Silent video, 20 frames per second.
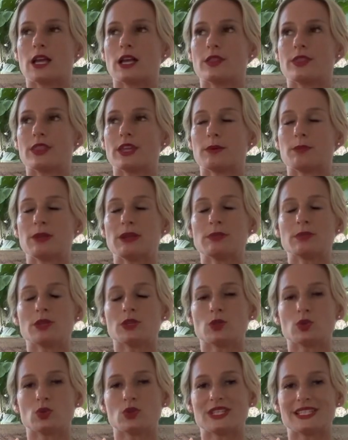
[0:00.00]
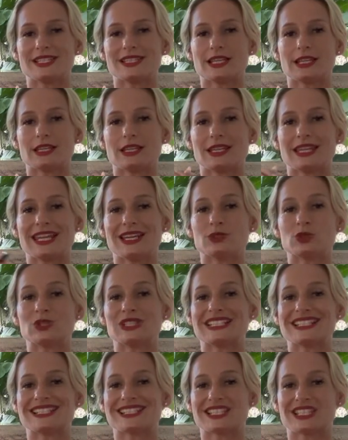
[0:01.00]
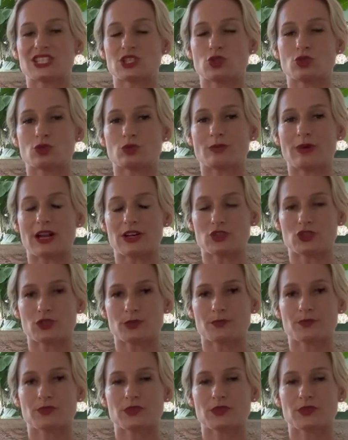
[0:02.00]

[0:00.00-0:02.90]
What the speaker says: that people do is that they release too much.